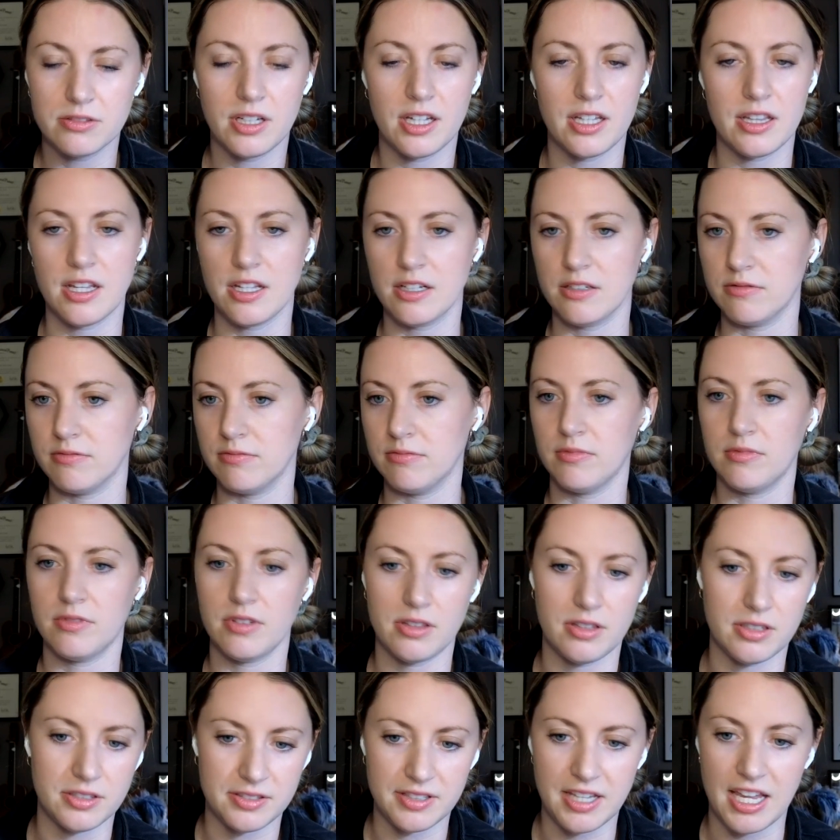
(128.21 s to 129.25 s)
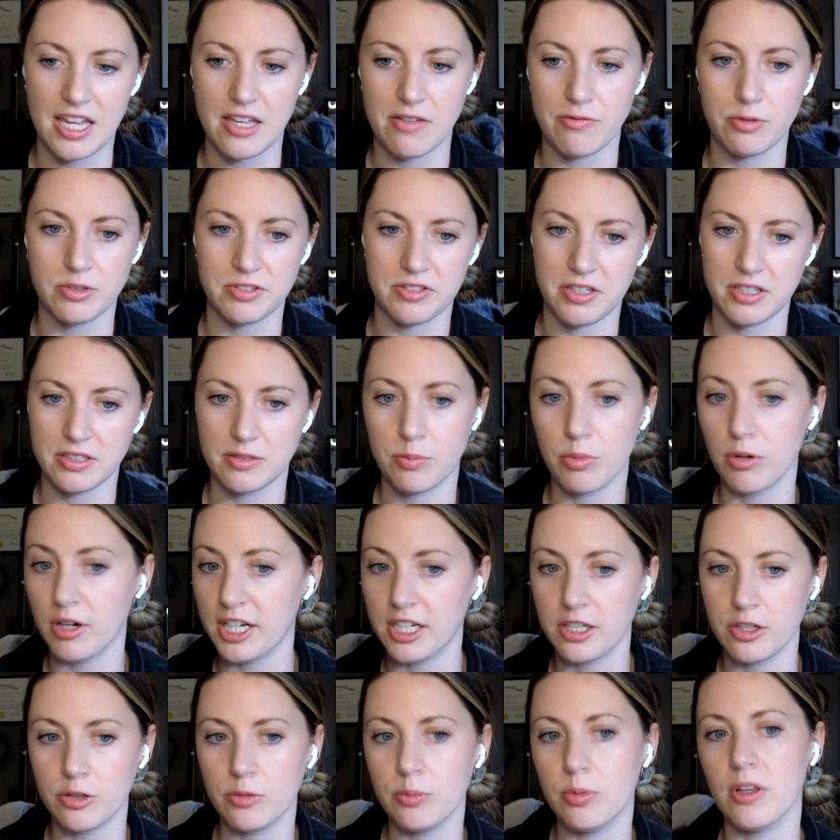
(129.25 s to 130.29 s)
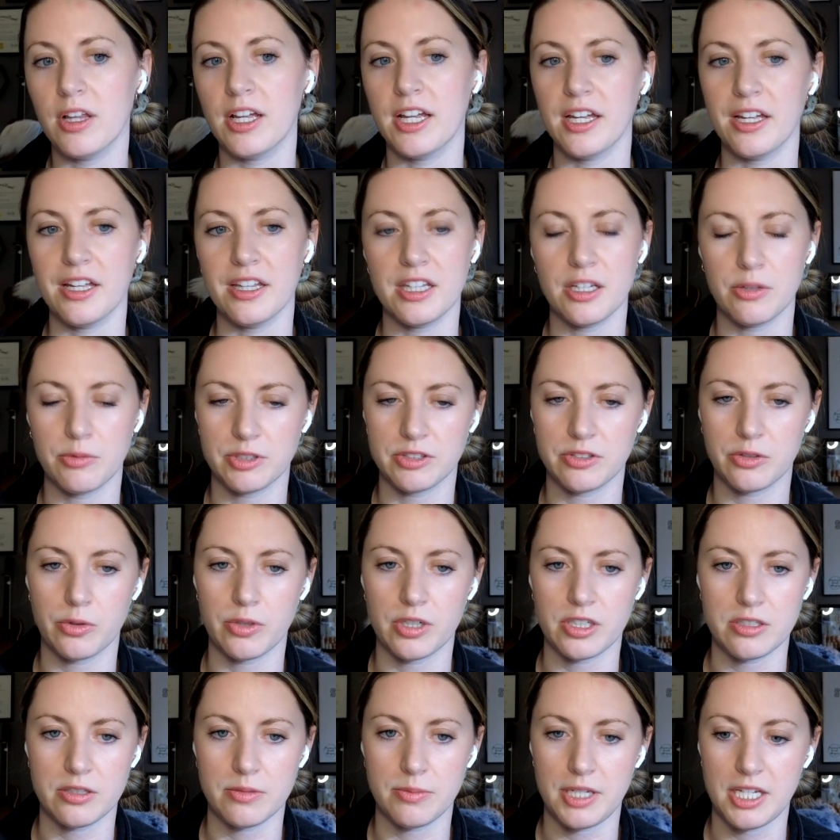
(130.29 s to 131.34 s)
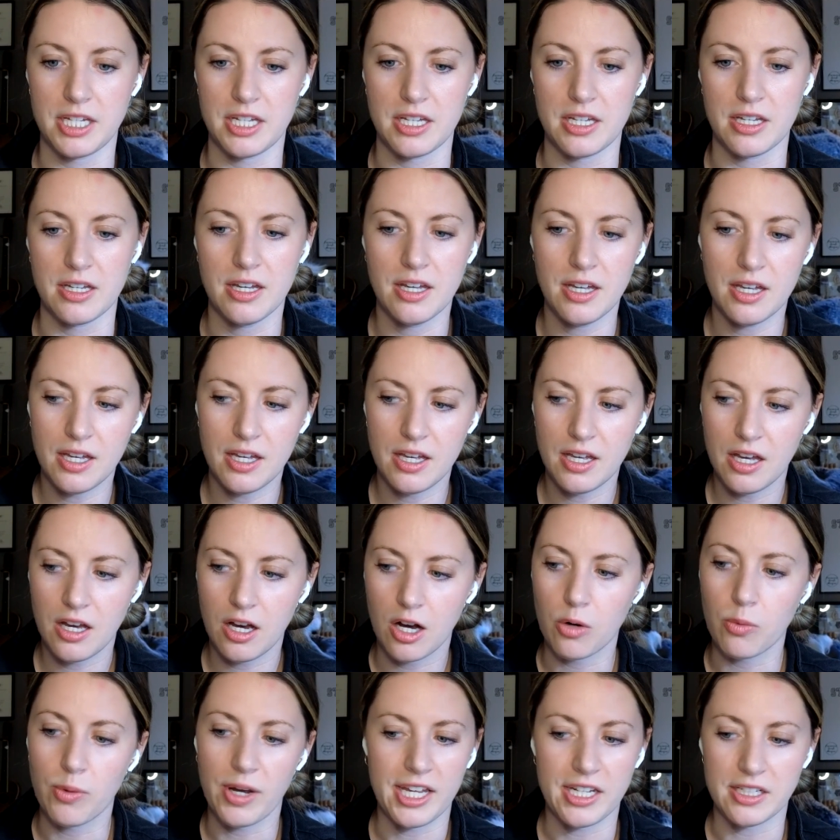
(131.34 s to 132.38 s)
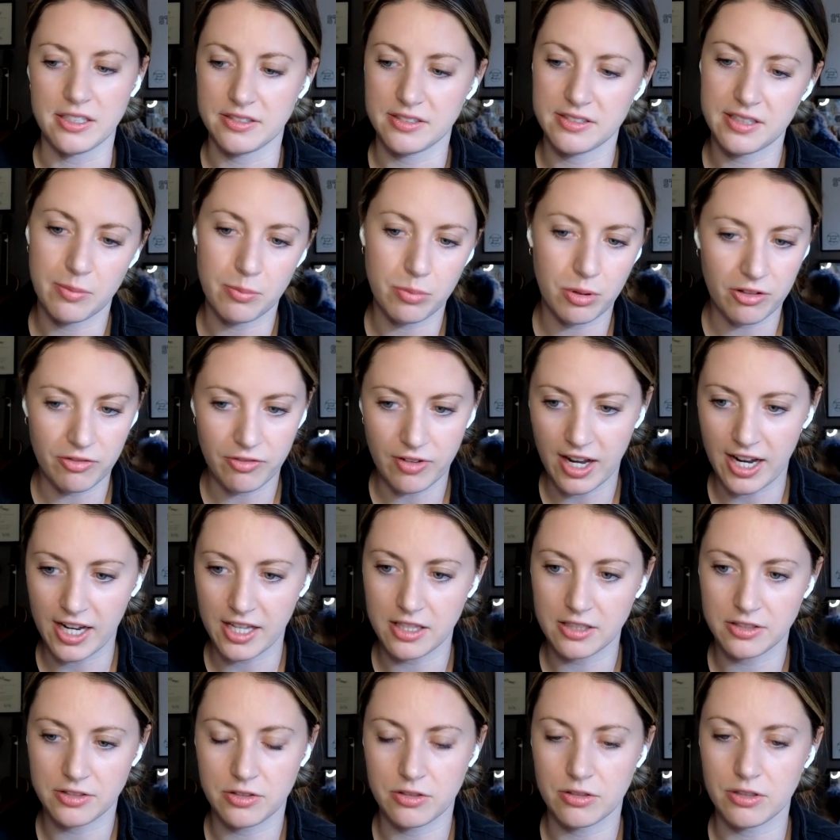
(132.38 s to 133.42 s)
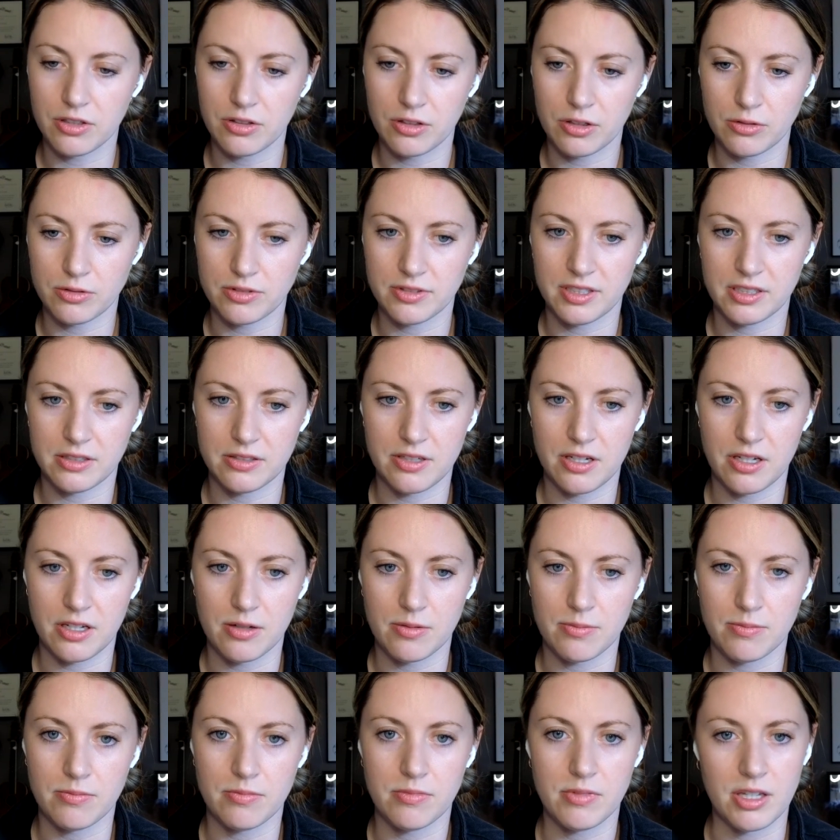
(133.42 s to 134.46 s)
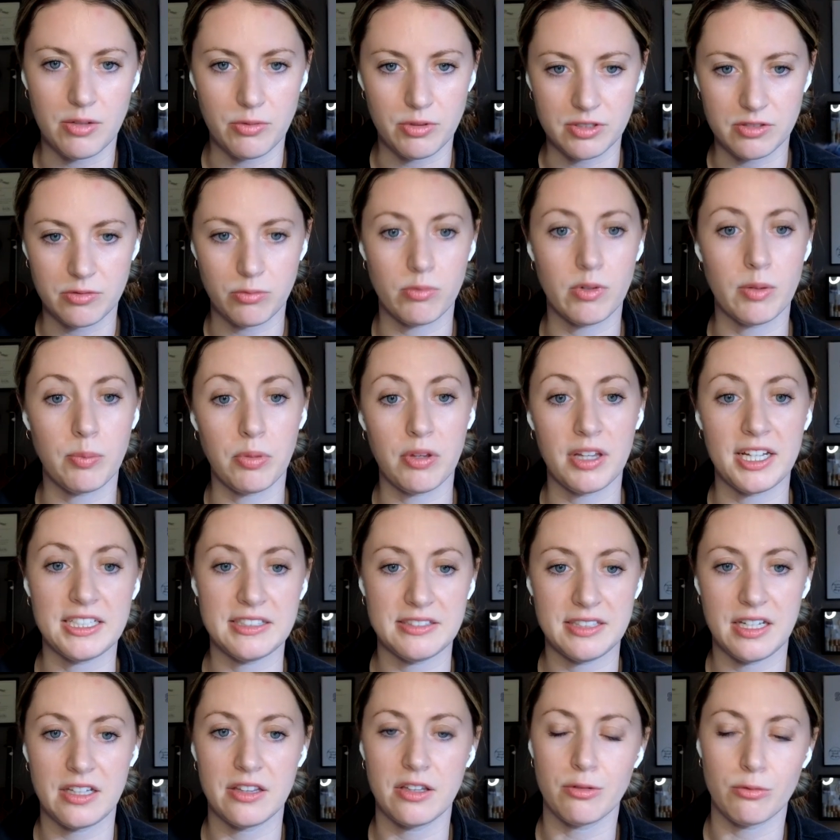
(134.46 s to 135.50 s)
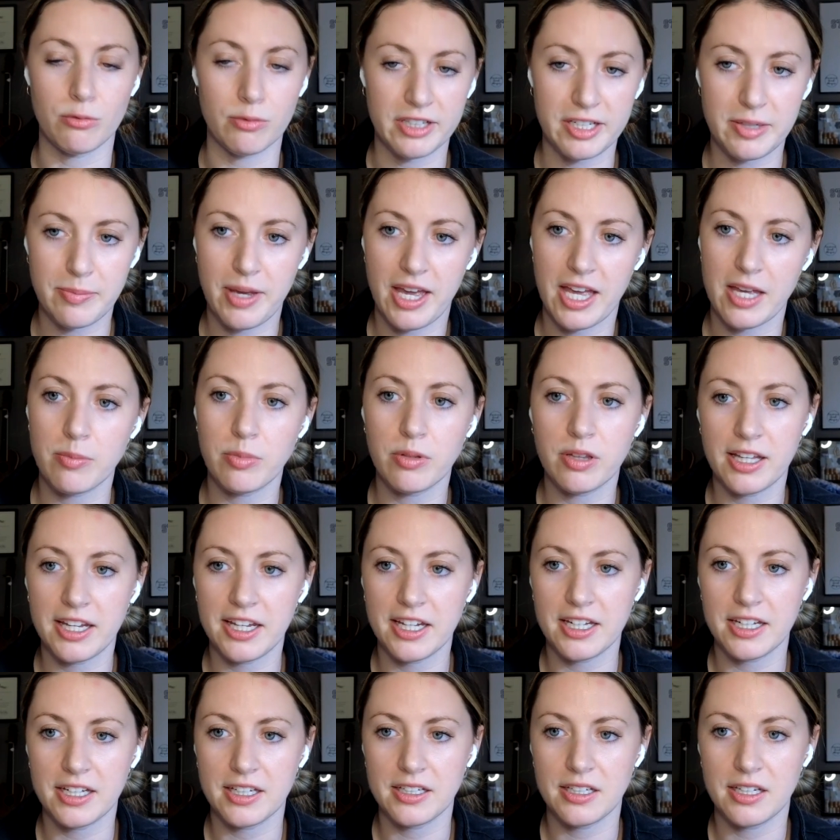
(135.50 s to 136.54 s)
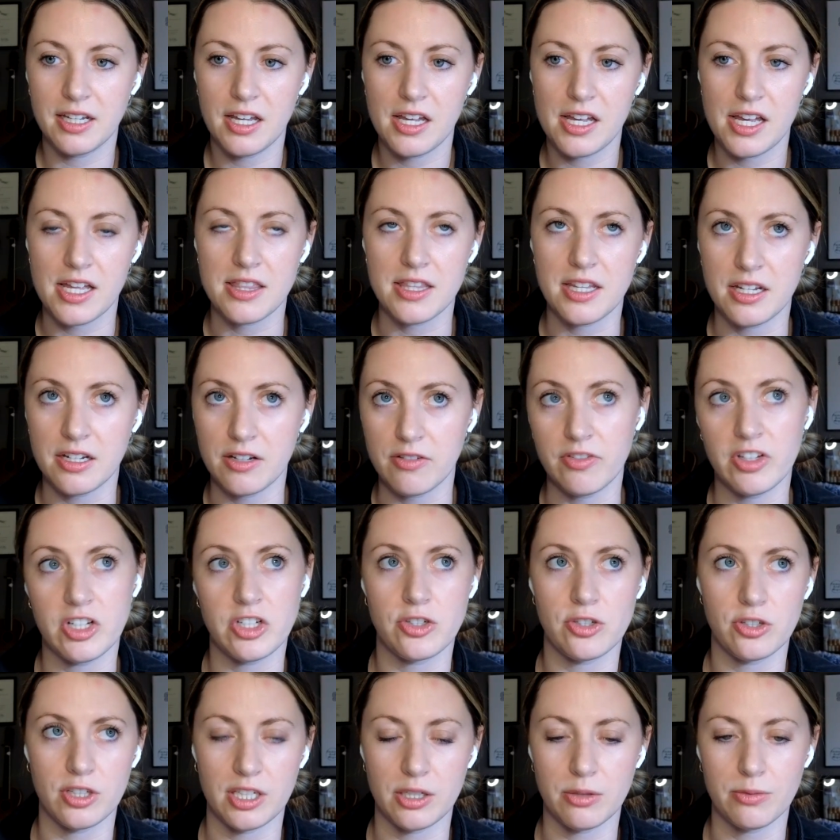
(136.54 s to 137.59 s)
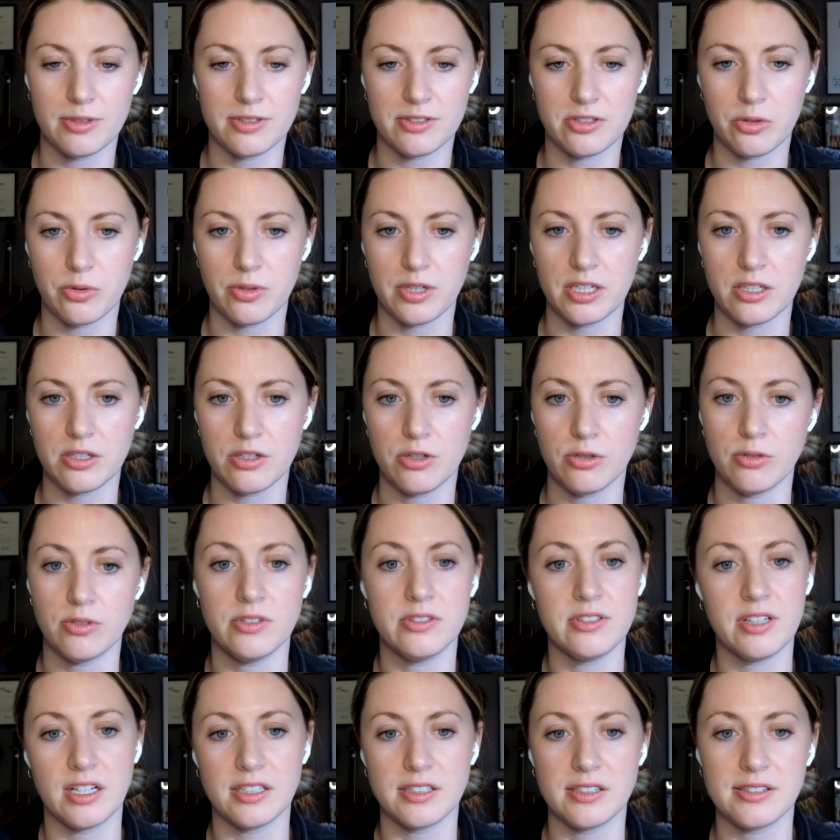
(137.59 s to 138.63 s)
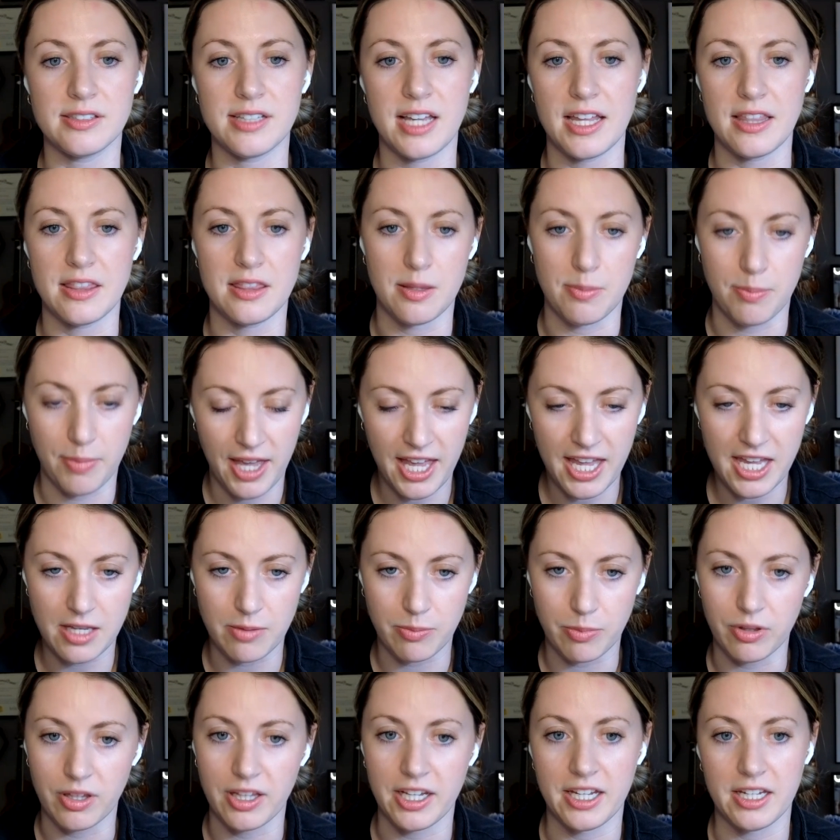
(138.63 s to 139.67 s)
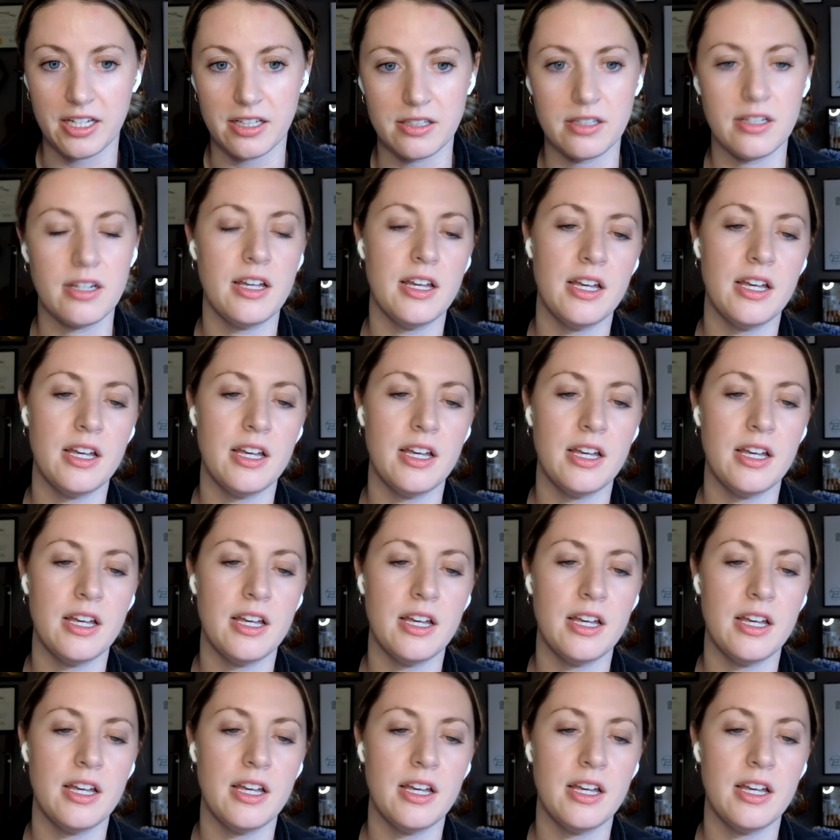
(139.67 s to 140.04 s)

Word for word: And then the Save was this brand new plan that was going to be a way to simplify the student loan system. It was replacing the repay plan, and then eventually it was going to sunset the pay plan